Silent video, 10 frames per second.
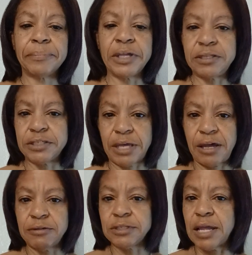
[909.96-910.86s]
It
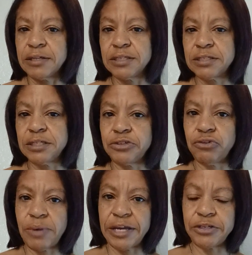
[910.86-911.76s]
sounds like the
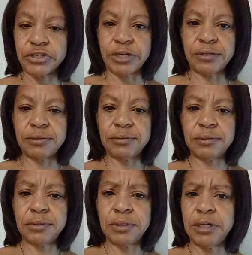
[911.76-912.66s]
situation,
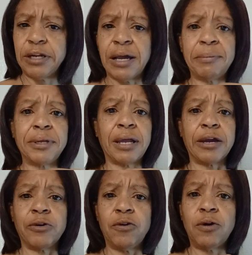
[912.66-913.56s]
and I'll be
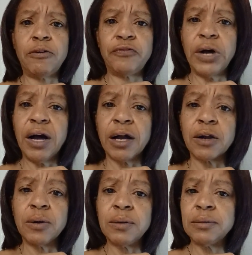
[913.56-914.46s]
like, oh fuck,
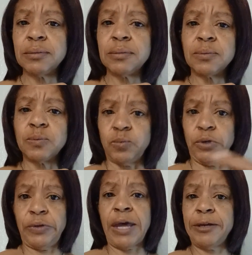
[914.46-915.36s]

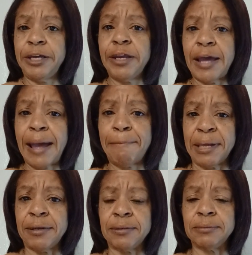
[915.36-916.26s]
well that did
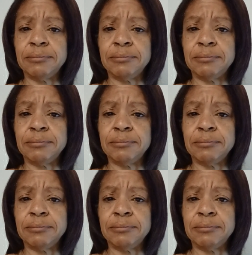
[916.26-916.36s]
happen.